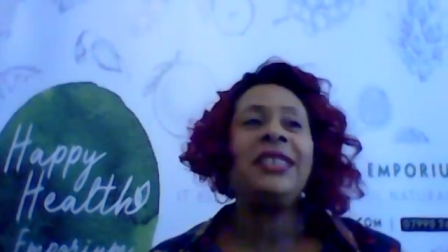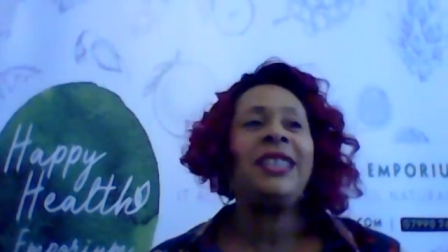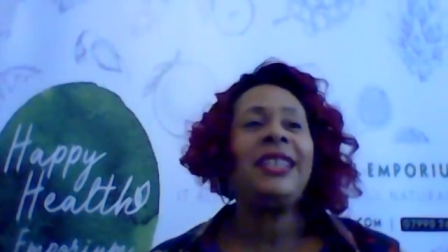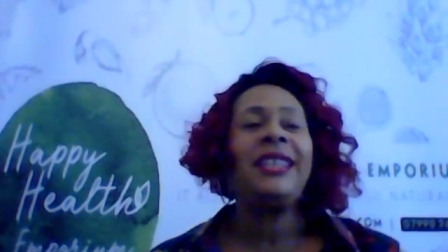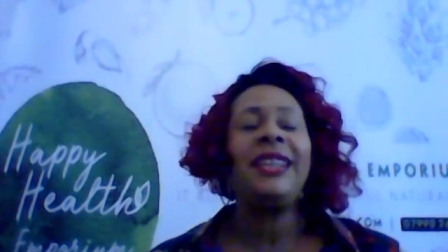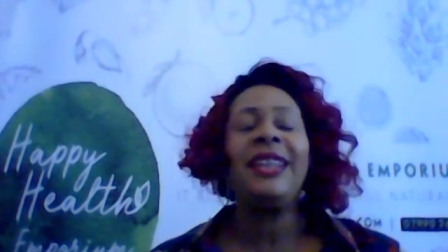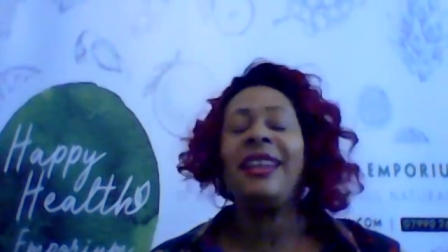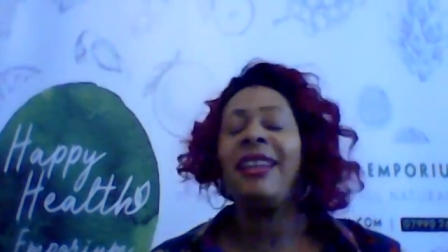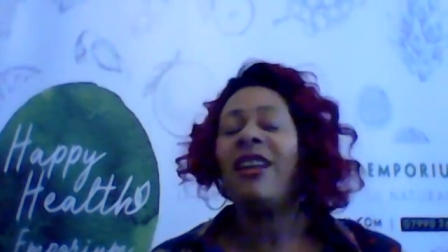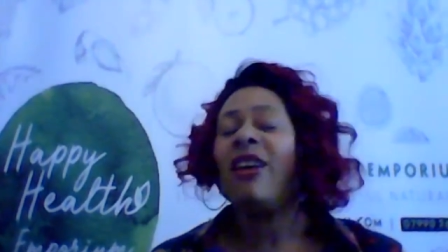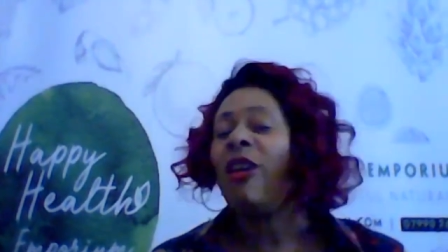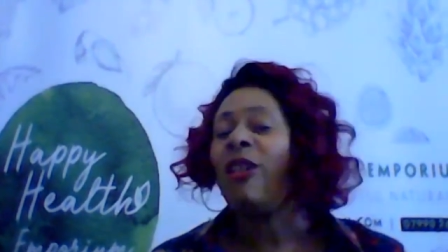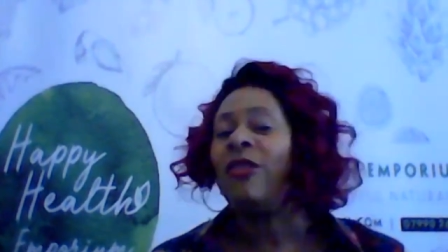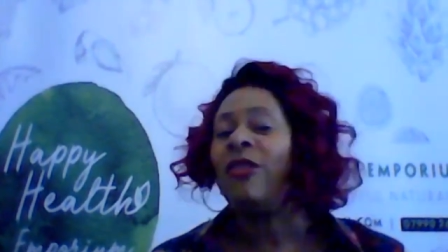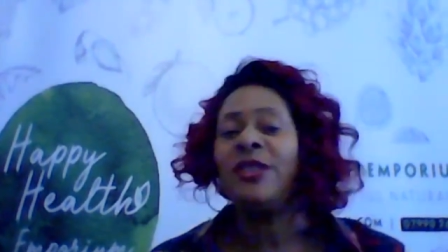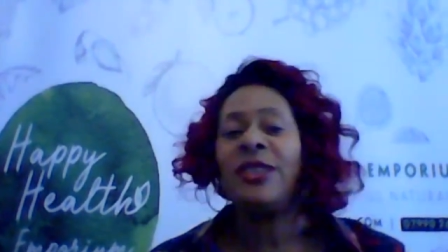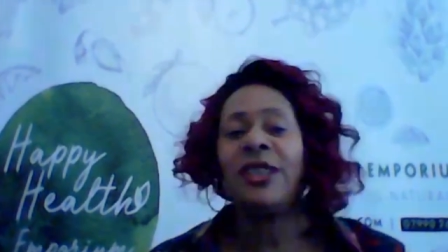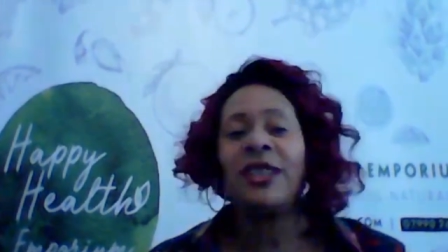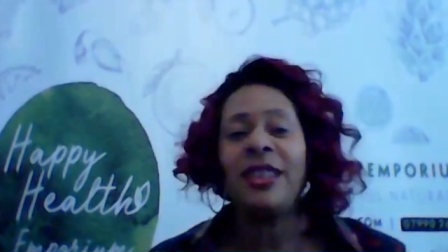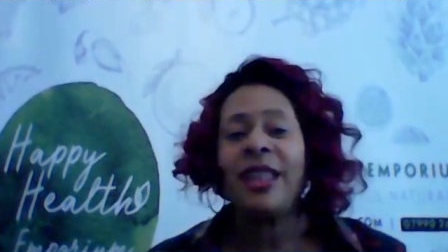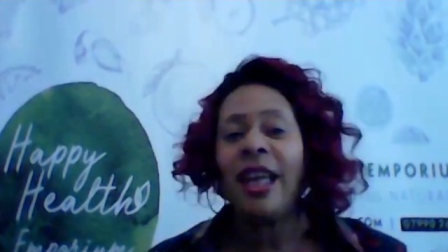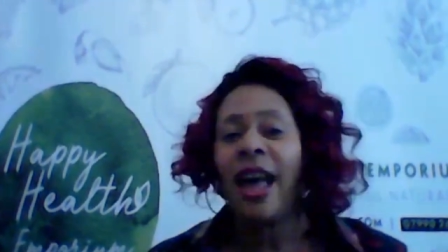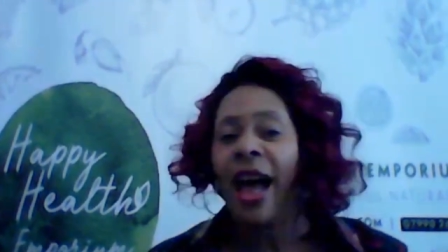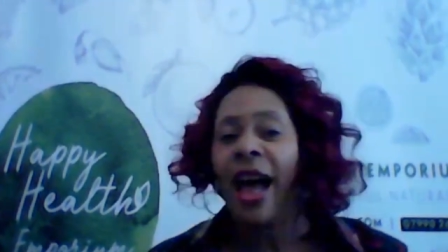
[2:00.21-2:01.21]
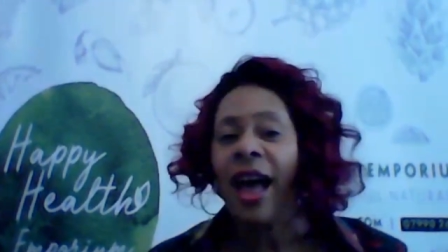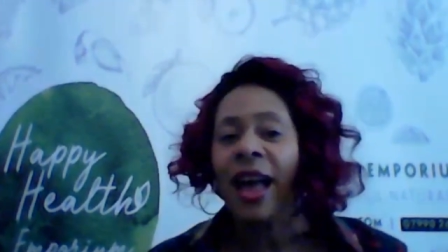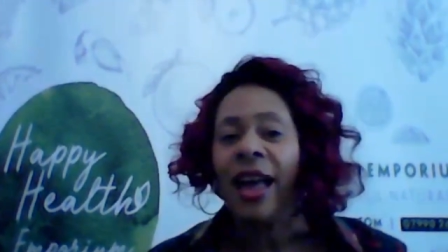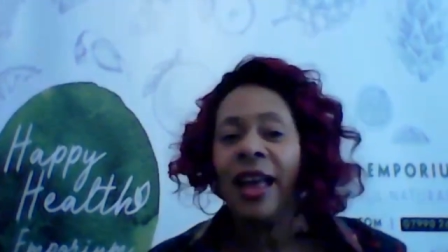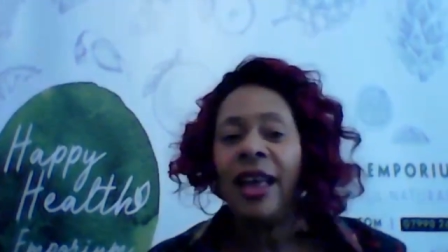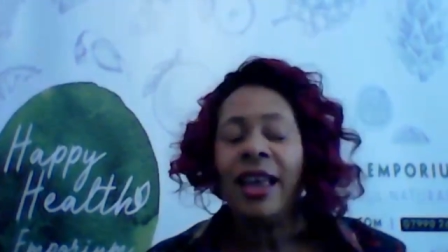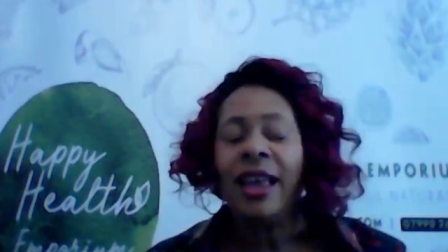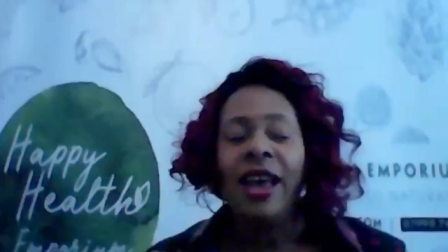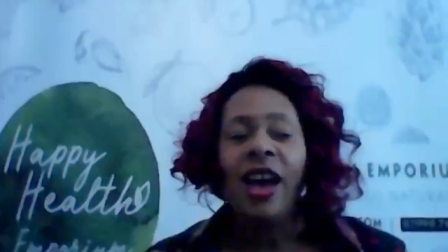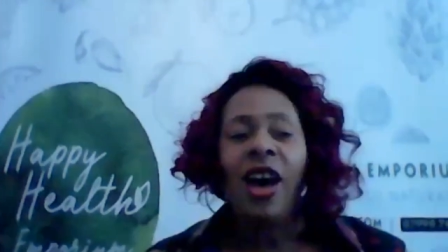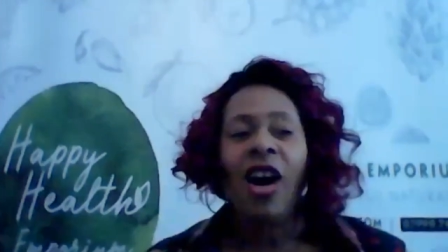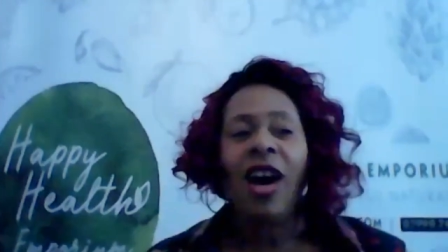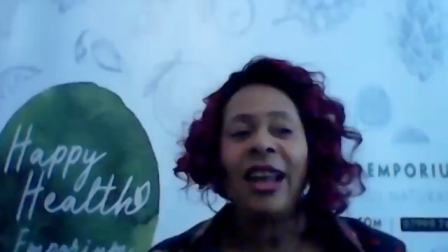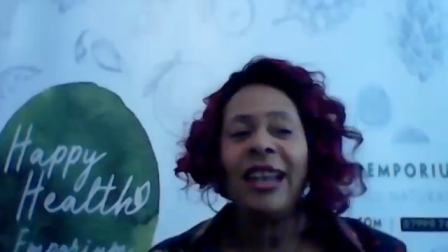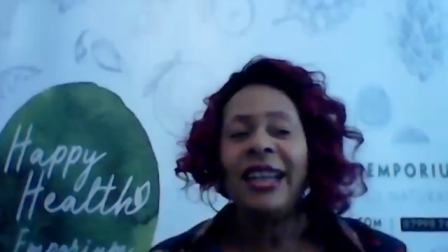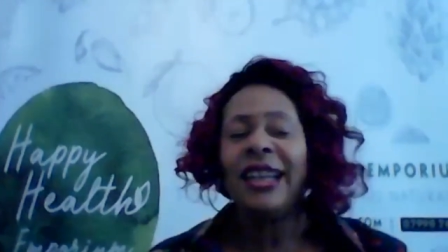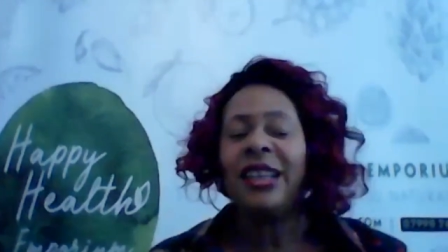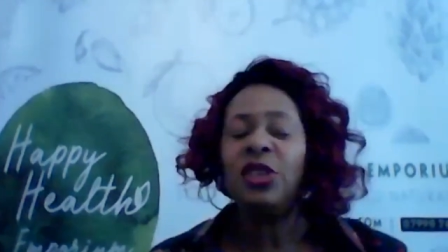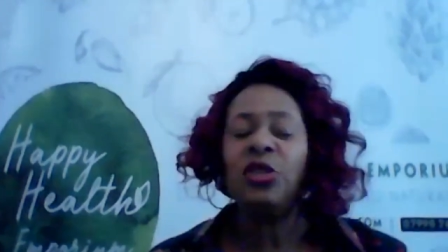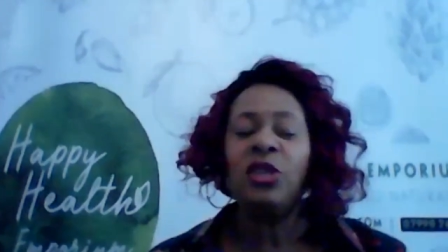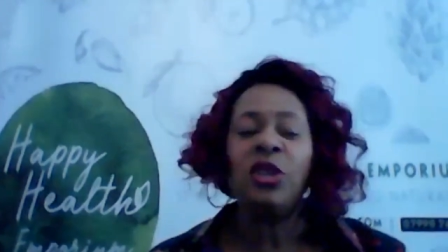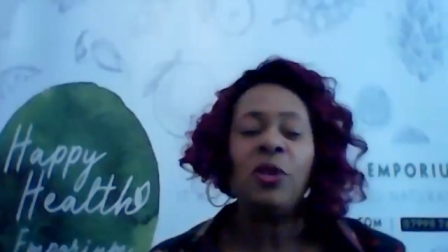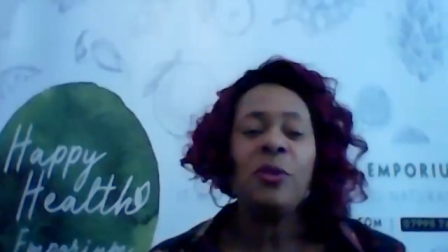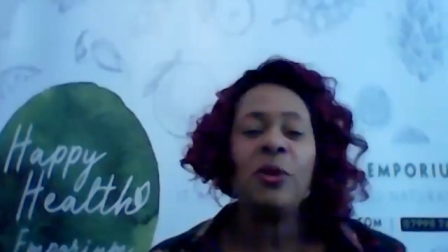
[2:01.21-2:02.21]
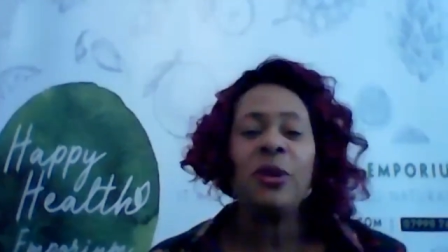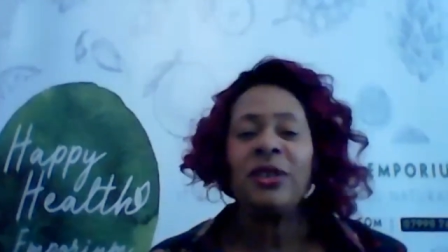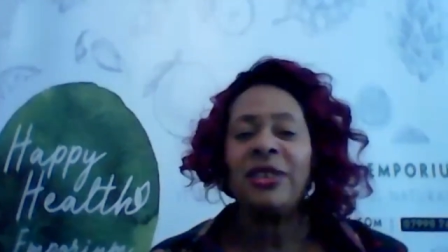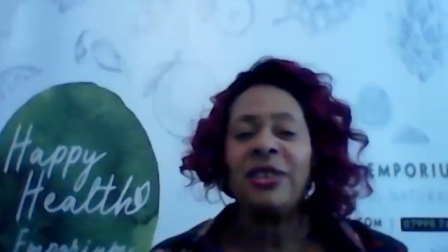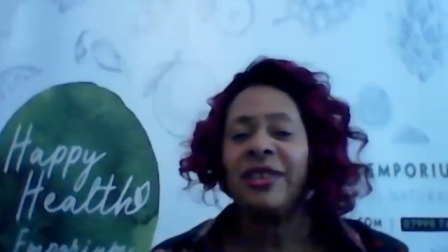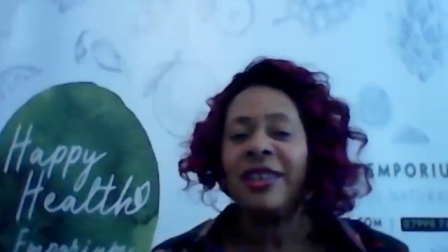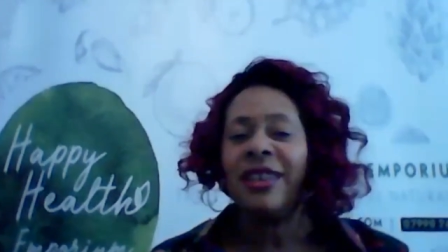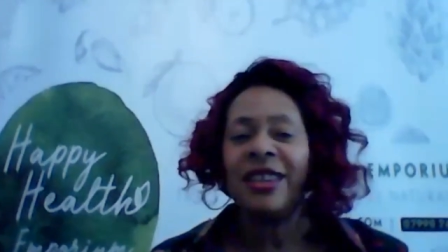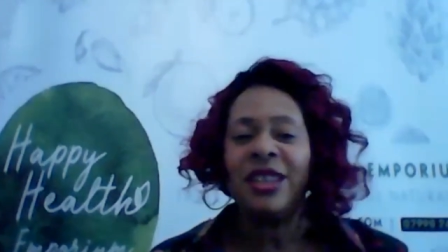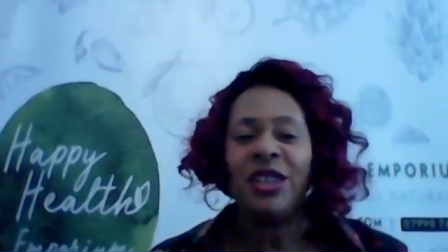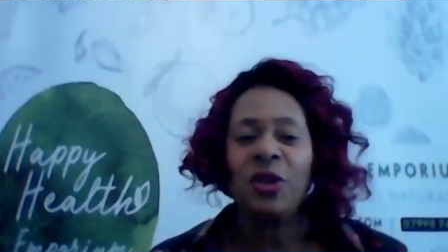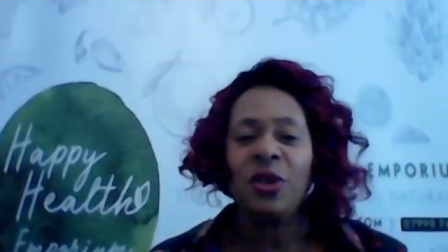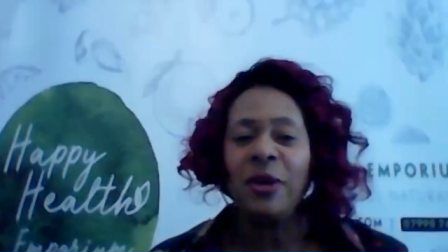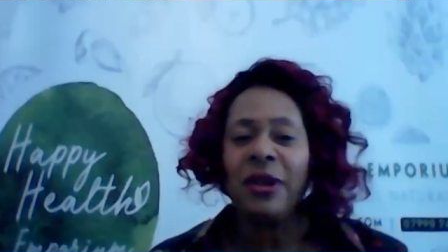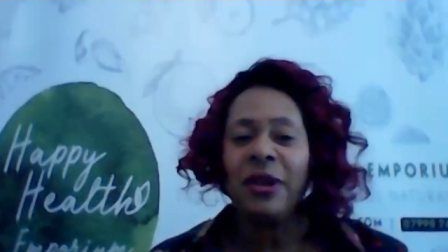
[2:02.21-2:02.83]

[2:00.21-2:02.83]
and then after that, I literally wasn't going to do